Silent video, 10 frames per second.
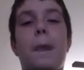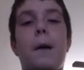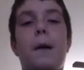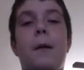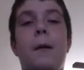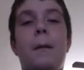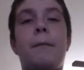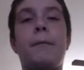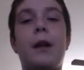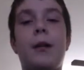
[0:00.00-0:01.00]

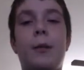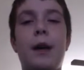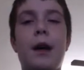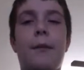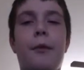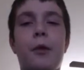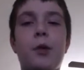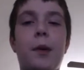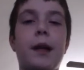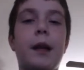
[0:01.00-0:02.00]
Um, it will be up for
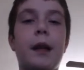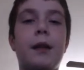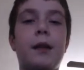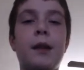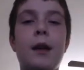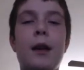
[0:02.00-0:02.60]
20 days.